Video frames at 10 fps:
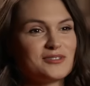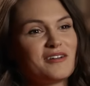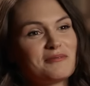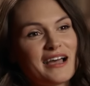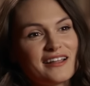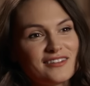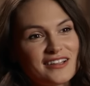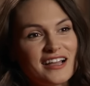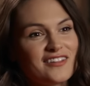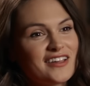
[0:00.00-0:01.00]
I'm
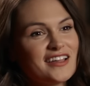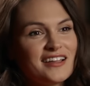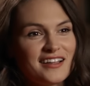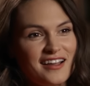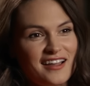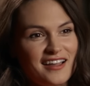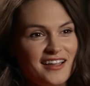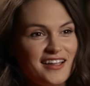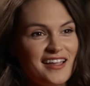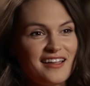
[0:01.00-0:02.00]
Catherine Kelly, and
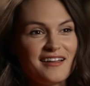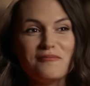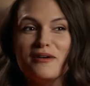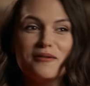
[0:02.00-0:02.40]
I am